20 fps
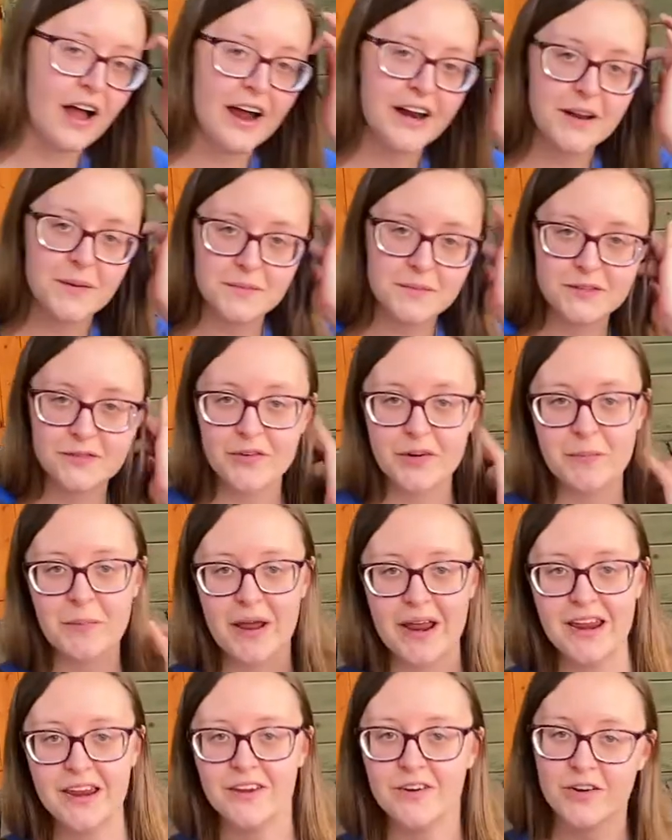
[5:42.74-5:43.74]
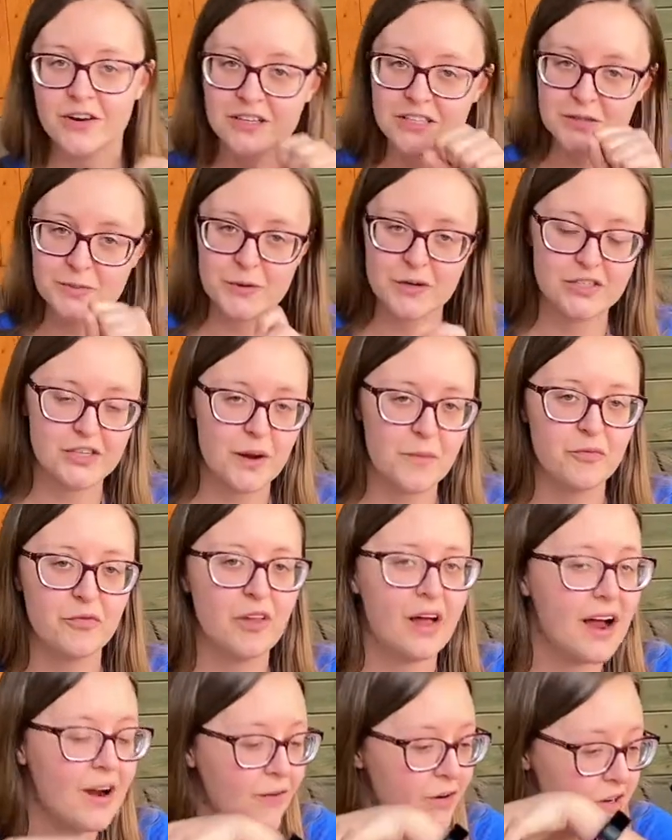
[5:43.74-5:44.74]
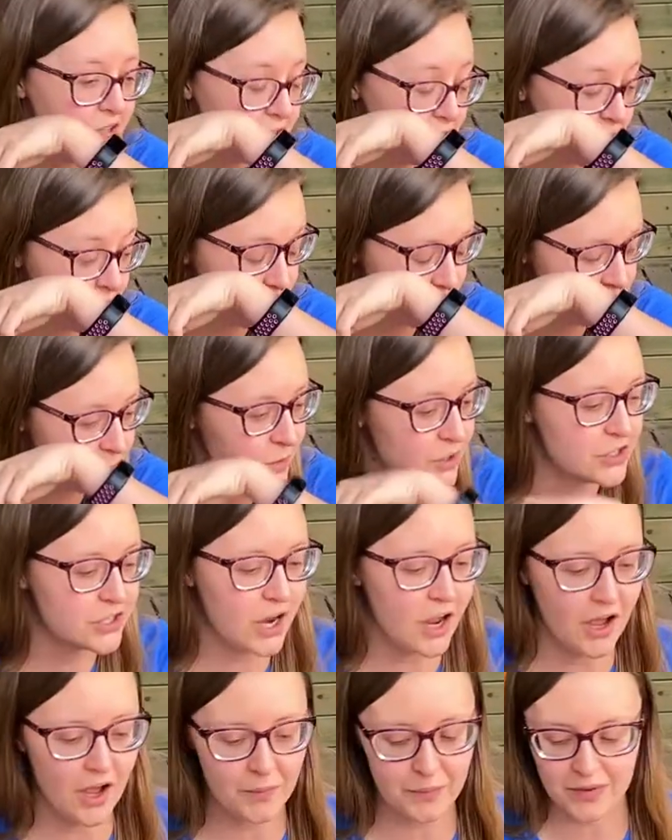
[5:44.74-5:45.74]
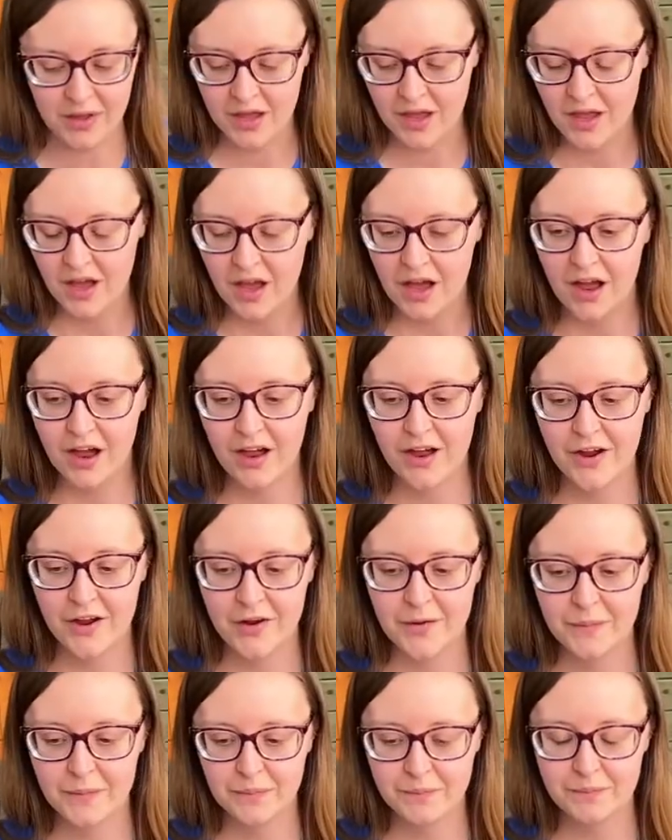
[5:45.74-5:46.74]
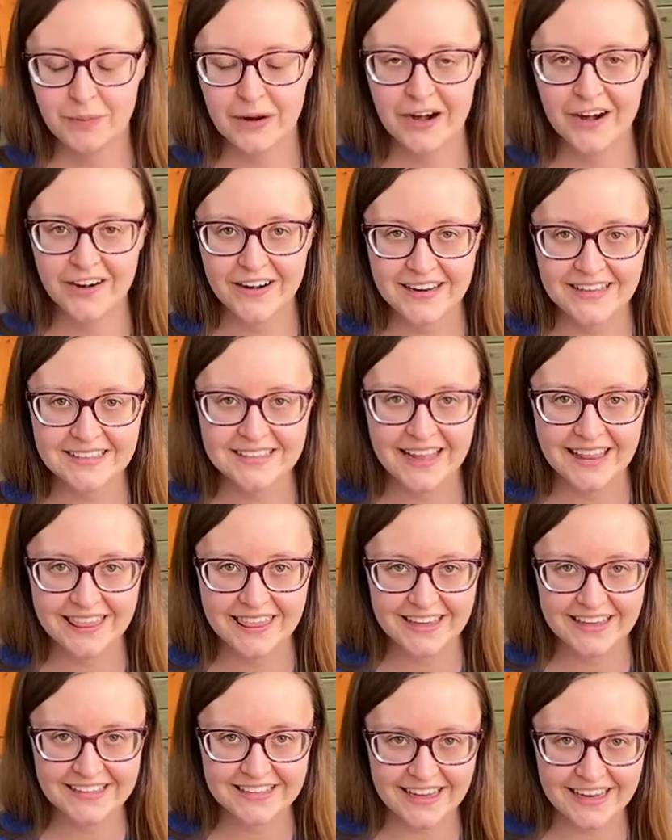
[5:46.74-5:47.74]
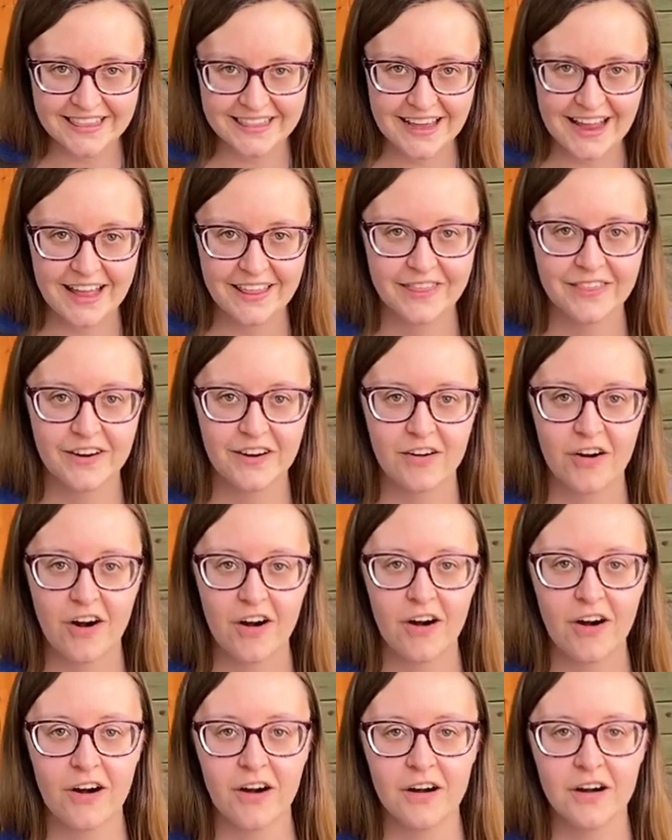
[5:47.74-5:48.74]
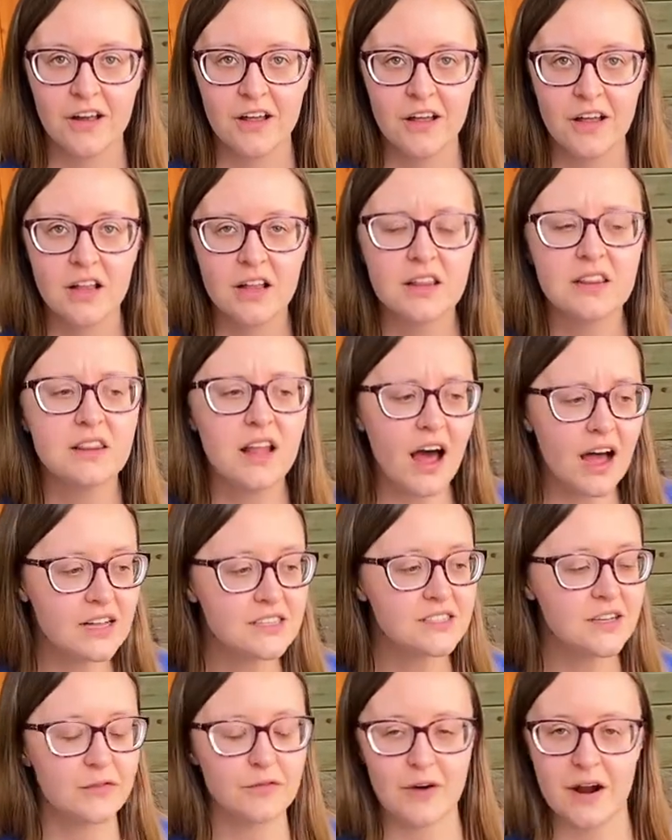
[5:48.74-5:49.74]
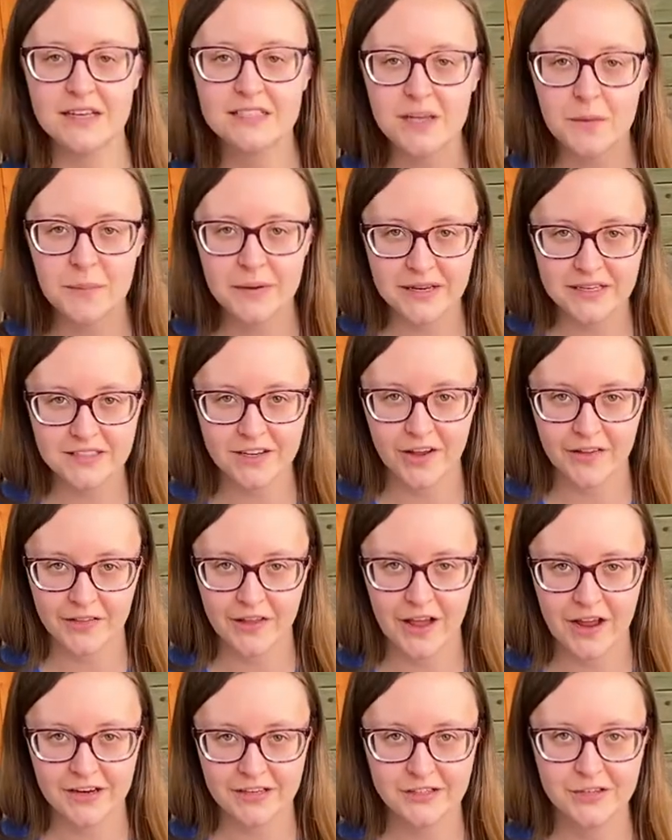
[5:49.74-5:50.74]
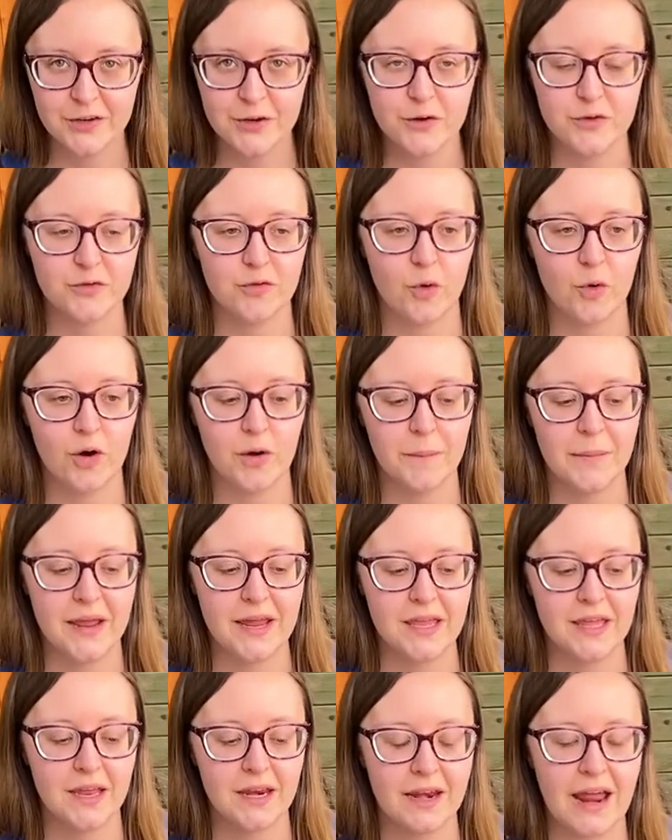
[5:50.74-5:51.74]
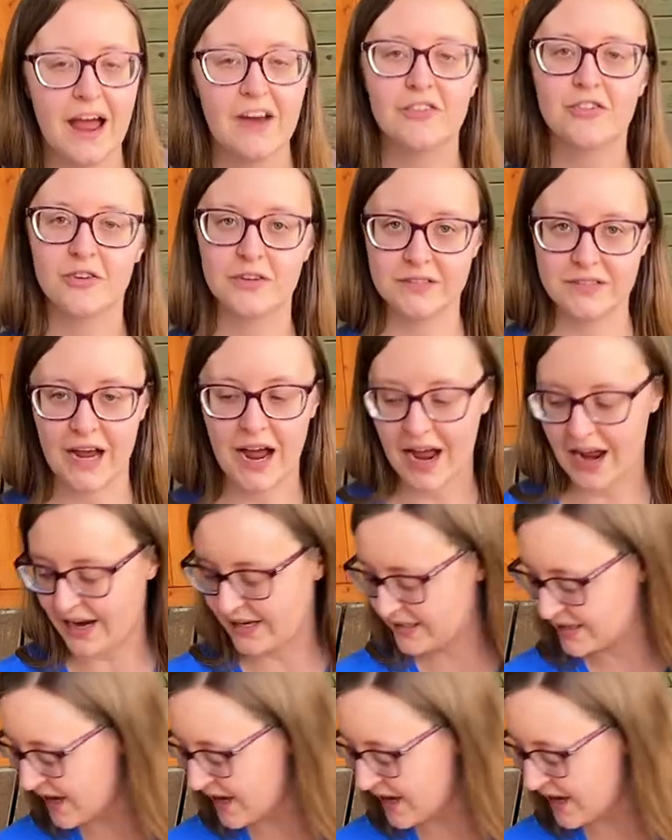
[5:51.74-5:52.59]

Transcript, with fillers: items for paint. You can smush up flowers, you can smush up um, berries and things like that. There are lots of recipes online too for making natural dyes.